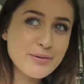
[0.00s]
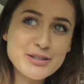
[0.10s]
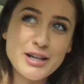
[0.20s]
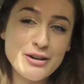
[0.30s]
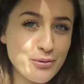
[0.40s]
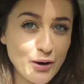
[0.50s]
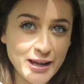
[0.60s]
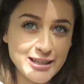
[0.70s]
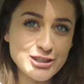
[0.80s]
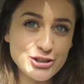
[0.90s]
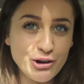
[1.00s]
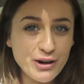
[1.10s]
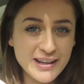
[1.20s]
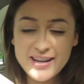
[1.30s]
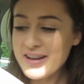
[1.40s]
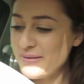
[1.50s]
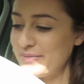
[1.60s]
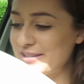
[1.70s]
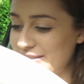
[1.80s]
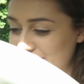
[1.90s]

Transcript: which I quite enjoy. It means I